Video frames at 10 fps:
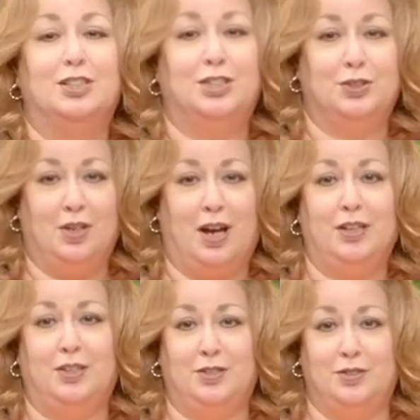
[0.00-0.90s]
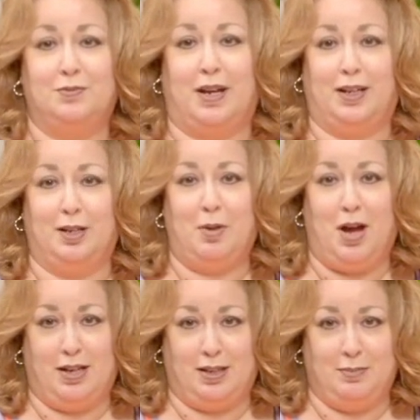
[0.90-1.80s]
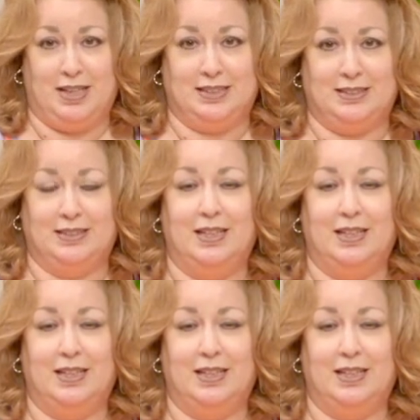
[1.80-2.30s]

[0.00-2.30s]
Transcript: Do not use regular potting mix.